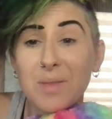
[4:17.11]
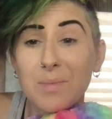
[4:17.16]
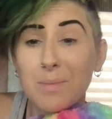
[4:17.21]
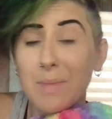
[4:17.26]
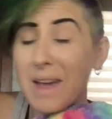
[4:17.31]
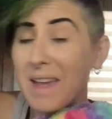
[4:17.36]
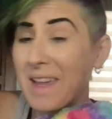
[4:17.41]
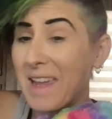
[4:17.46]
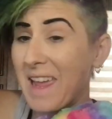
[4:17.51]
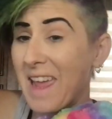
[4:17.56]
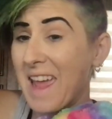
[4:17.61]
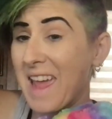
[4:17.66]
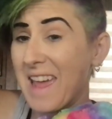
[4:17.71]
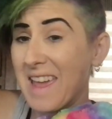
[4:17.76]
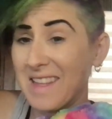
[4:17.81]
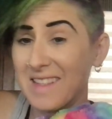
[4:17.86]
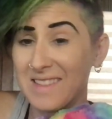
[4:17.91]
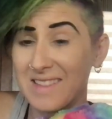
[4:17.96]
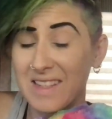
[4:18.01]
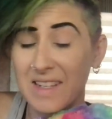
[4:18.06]
My
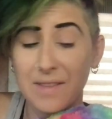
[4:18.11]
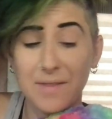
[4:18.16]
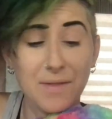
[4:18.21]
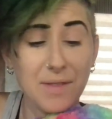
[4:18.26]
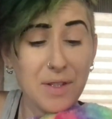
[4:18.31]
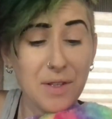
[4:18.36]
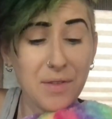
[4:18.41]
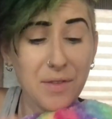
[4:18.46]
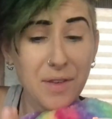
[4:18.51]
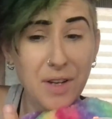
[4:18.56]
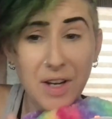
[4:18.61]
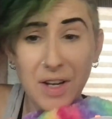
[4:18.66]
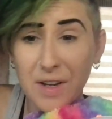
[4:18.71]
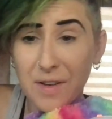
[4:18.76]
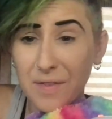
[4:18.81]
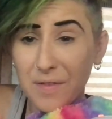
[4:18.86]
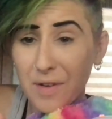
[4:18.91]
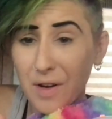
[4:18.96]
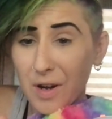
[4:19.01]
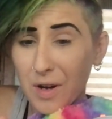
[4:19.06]
hands can feel very
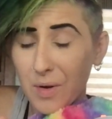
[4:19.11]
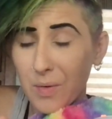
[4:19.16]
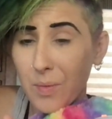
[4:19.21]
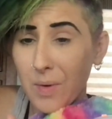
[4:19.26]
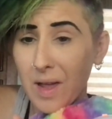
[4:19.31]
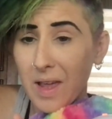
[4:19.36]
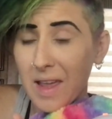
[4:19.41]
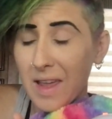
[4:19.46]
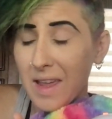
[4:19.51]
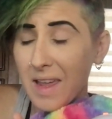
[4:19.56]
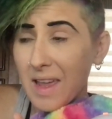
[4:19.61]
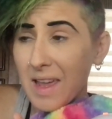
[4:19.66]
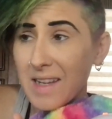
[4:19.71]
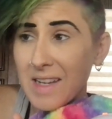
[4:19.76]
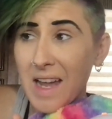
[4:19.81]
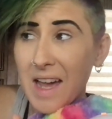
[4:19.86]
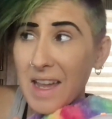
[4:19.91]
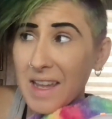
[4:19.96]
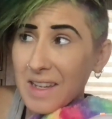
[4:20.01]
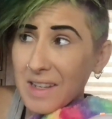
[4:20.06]
far away, and
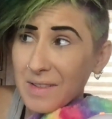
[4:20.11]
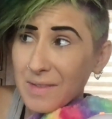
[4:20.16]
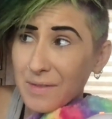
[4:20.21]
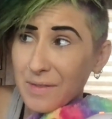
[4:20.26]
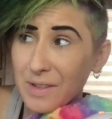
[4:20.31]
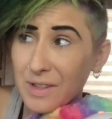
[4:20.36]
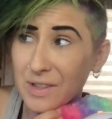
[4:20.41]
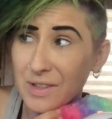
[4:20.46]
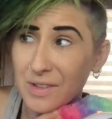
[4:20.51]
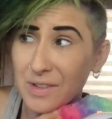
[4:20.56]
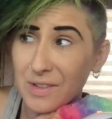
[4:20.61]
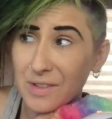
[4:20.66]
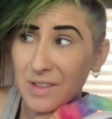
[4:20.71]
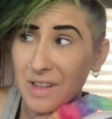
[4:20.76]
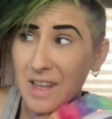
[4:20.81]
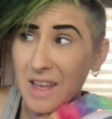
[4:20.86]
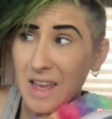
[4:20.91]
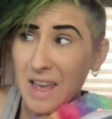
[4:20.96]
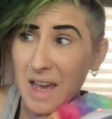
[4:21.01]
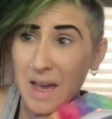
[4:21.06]
I can feel
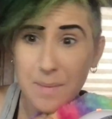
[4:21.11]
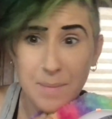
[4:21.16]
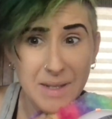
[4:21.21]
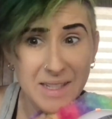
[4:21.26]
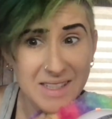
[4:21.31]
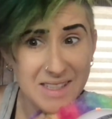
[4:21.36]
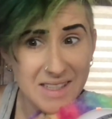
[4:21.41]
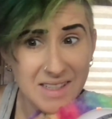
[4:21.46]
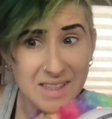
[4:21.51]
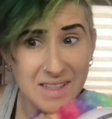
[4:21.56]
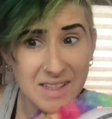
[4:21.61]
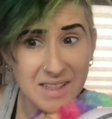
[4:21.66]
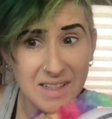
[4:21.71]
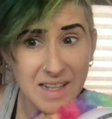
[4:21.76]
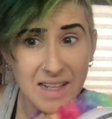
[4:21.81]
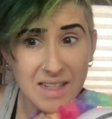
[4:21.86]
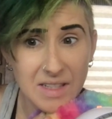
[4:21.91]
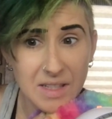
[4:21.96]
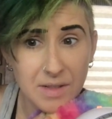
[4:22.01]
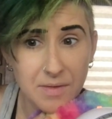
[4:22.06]
a bit
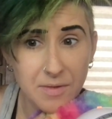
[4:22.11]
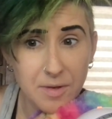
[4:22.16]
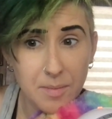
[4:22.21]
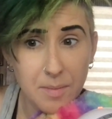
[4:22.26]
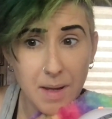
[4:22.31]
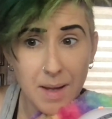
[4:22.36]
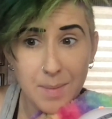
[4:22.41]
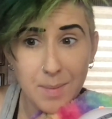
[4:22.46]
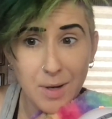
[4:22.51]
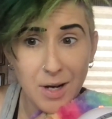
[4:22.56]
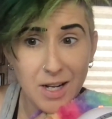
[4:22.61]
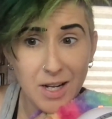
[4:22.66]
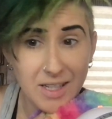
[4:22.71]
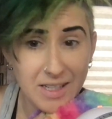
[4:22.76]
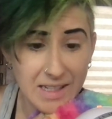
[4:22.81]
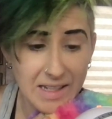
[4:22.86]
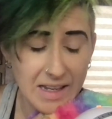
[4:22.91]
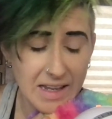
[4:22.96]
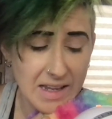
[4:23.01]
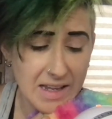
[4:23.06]
disconnected from my
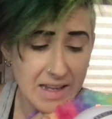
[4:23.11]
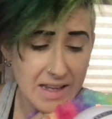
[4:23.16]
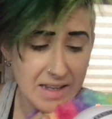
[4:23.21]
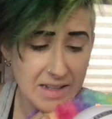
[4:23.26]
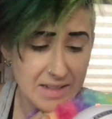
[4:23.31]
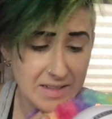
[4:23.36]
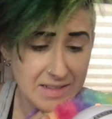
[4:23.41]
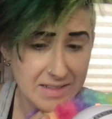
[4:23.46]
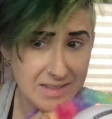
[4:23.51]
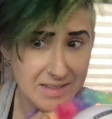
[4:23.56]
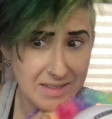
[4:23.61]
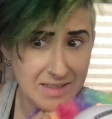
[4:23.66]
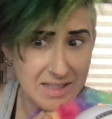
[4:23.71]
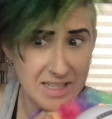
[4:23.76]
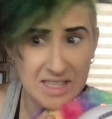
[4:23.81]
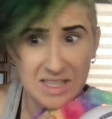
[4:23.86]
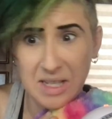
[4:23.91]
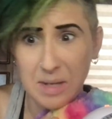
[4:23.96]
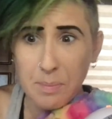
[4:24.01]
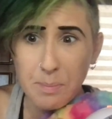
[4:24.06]
body and
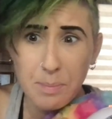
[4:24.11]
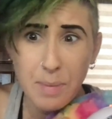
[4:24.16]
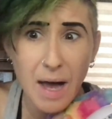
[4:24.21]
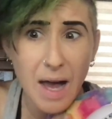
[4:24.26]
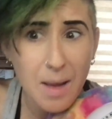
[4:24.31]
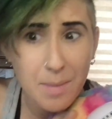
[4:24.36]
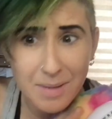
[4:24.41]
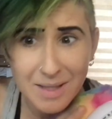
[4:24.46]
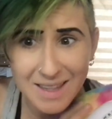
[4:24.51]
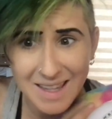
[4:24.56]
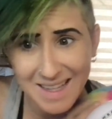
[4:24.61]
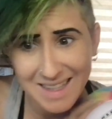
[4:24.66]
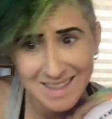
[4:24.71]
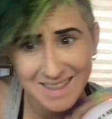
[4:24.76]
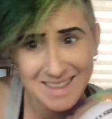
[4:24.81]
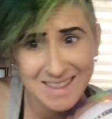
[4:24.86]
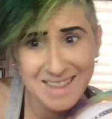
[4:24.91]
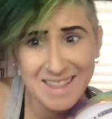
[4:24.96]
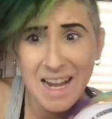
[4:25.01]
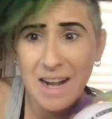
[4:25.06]

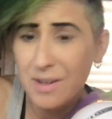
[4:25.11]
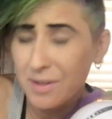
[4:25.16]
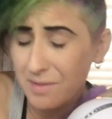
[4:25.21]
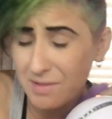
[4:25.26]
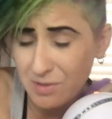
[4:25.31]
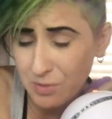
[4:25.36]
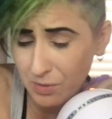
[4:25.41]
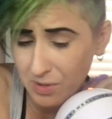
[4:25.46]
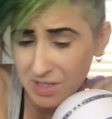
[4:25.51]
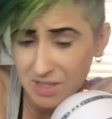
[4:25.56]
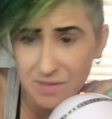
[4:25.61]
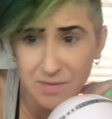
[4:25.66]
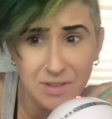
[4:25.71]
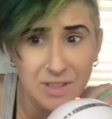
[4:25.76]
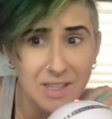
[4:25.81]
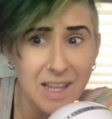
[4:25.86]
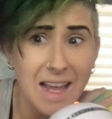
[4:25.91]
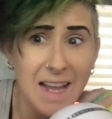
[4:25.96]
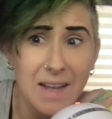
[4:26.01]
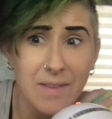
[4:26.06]
discombobulated and out of sorts, for
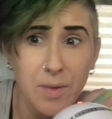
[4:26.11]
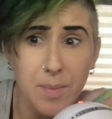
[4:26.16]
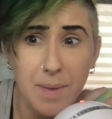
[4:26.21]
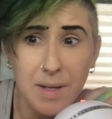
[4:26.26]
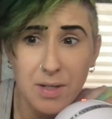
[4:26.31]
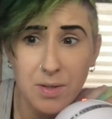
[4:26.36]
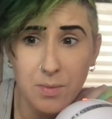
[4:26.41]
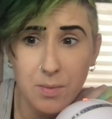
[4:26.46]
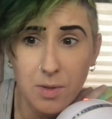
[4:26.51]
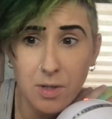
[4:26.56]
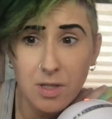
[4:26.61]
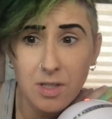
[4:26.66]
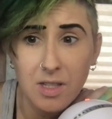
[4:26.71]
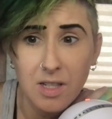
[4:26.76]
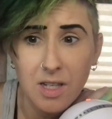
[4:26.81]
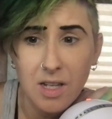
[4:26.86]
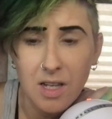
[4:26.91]
lack of a better word.